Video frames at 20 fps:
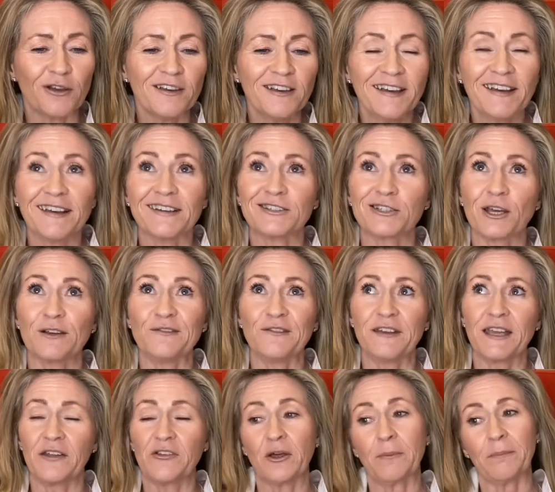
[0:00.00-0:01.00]
don't
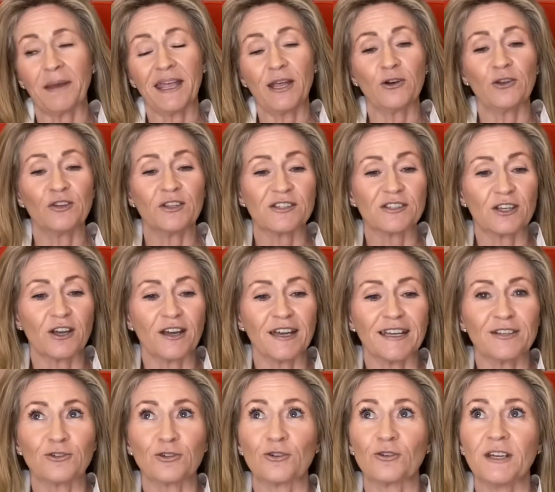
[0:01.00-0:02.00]
forget that pea on the side,
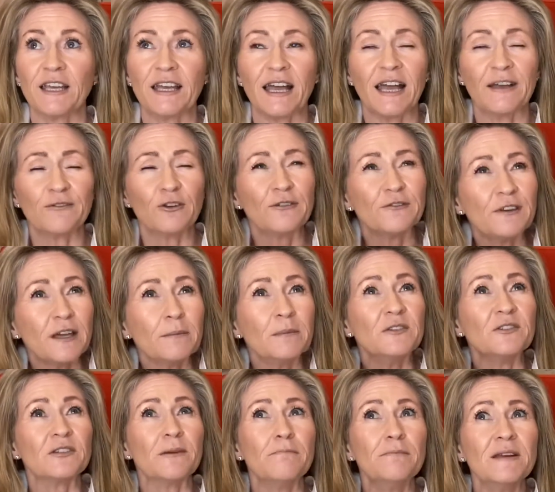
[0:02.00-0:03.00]
or have your
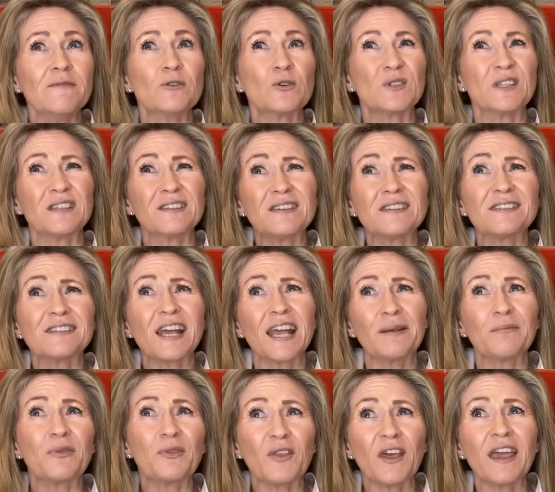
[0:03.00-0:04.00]
vitamins and minerals. It's the
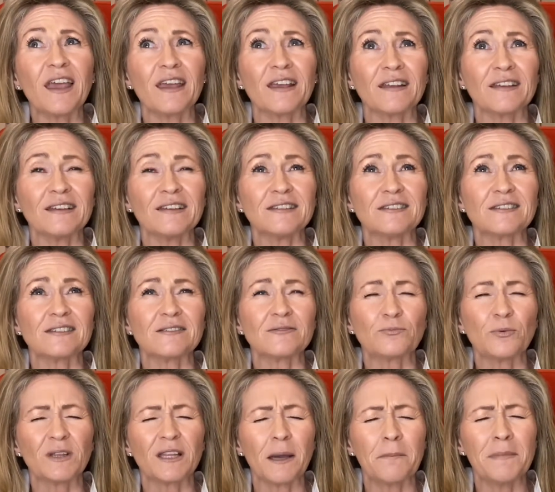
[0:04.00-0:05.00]
same thing. It's
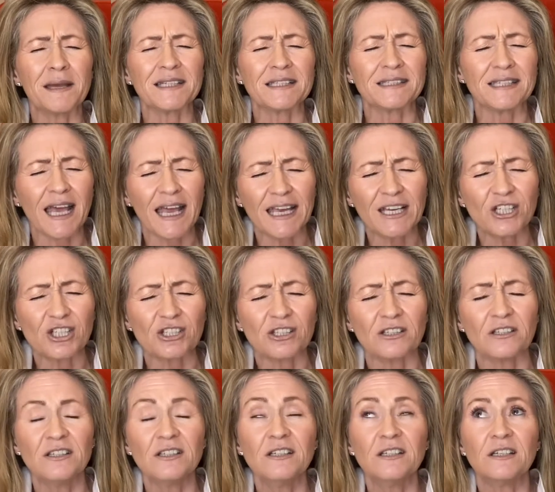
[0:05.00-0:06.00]
with that meditation,
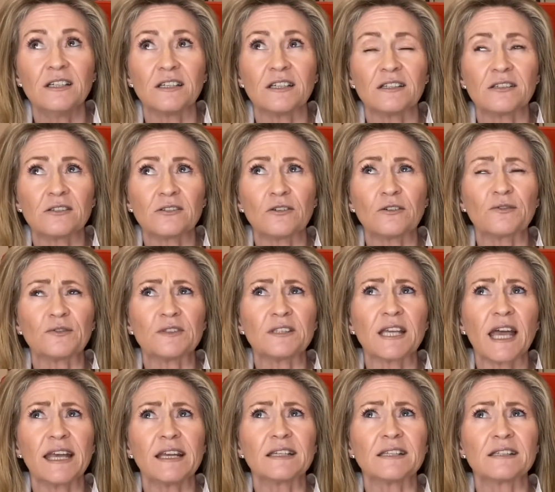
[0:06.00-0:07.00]
it sort of
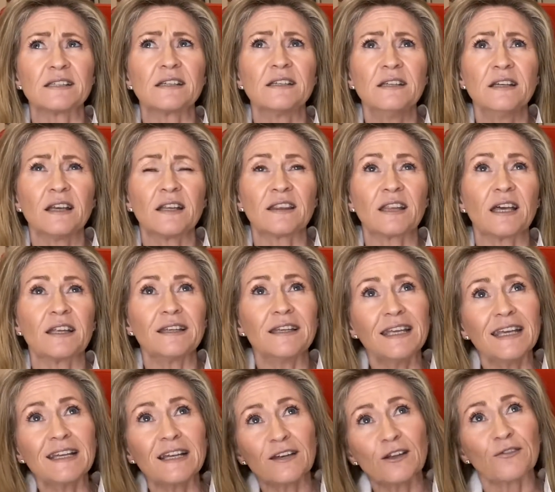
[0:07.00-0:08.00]
takes that
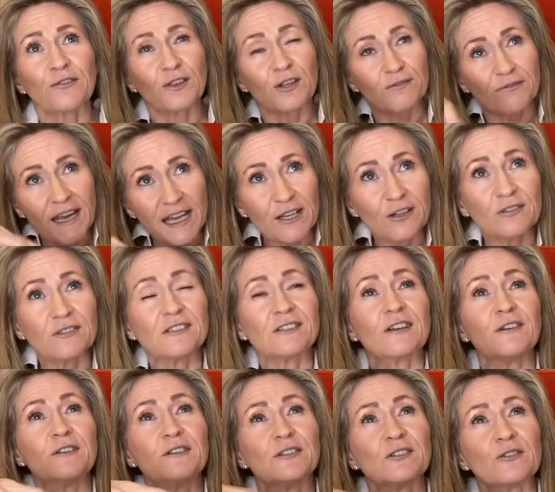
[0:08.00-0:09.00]
needle off the record,
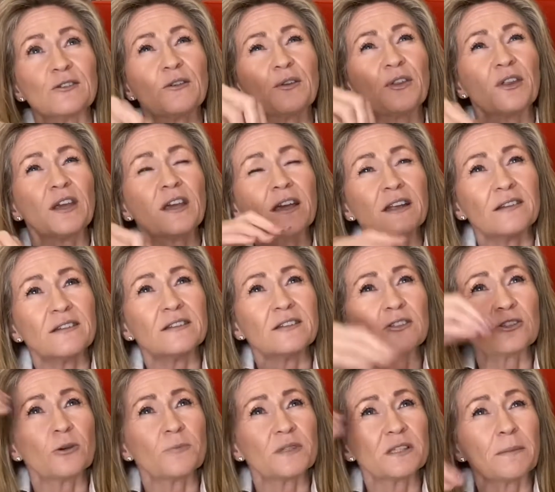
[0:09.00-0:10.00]
sort of thing, and
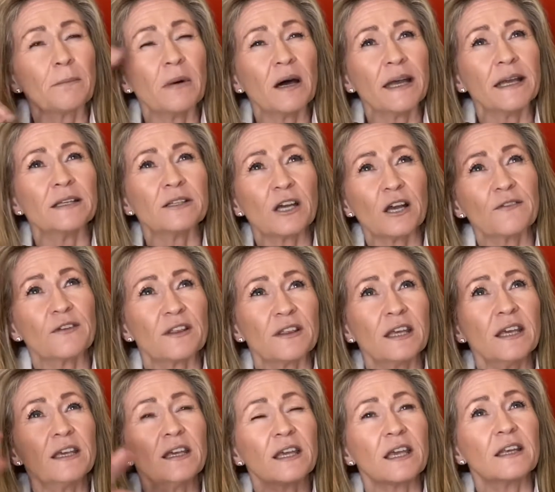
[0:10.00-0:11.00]
stops the mind
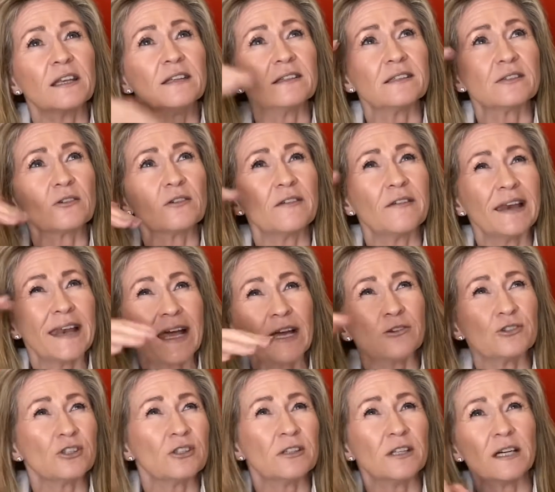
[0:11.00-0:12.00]
overthinking and sort of allows
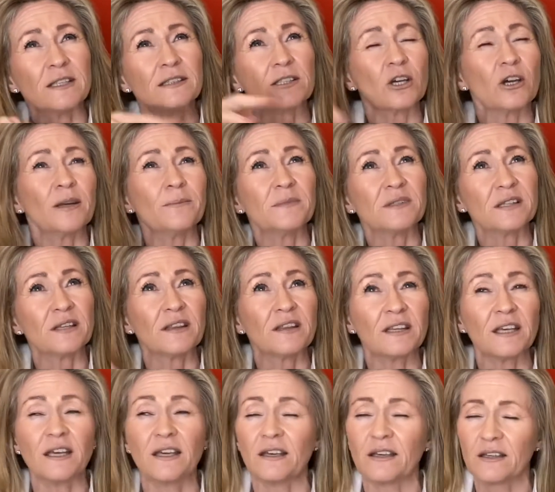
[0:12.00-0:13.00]
you that time to
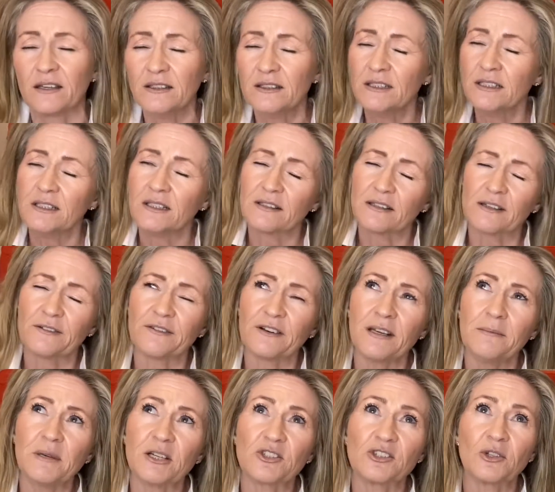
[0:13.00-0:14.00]
think. They're very
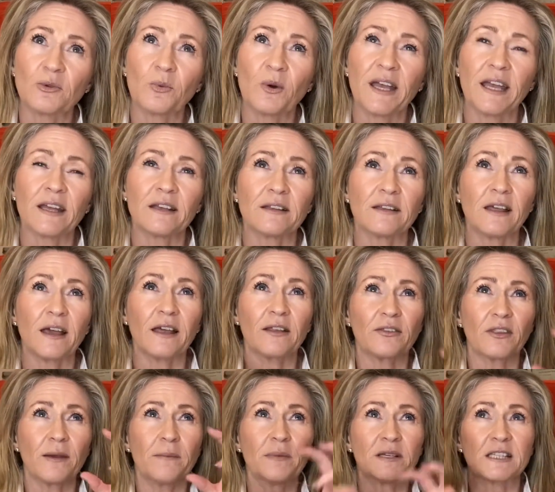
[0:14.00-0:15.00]
much aware that
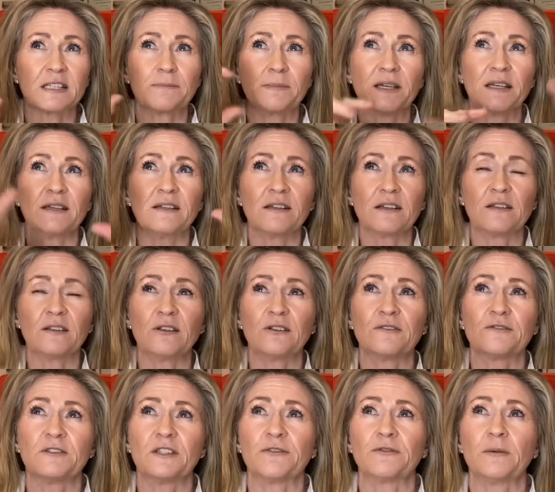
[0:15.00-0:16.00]
there must be a lot of
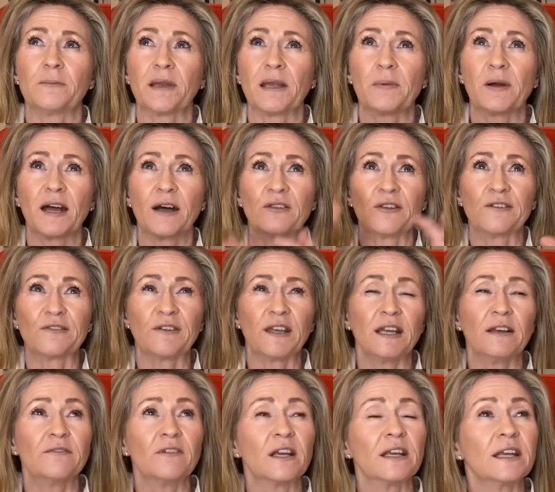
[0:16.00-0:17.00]
different people how they're feeling
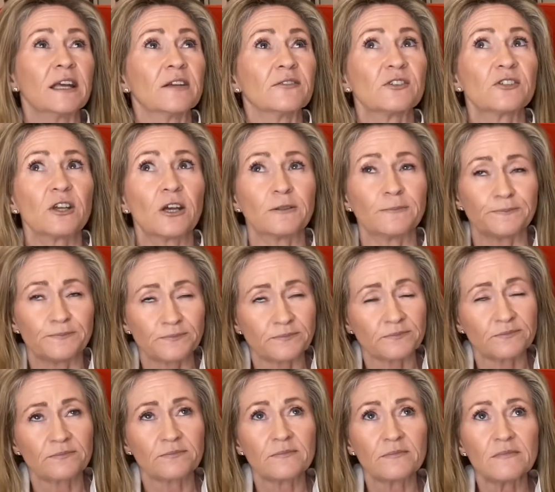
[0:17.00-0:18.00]
right now. So,
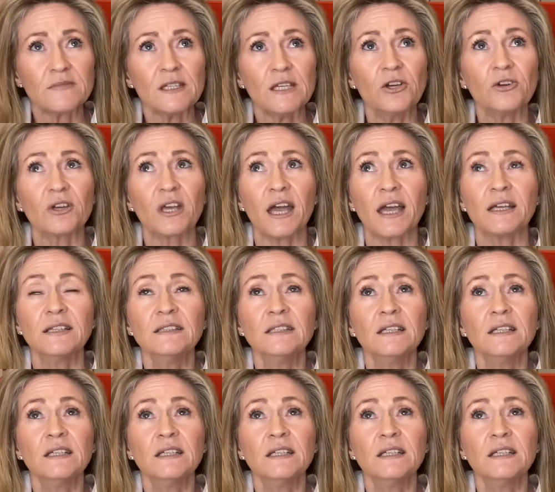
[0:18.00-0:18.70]
okay.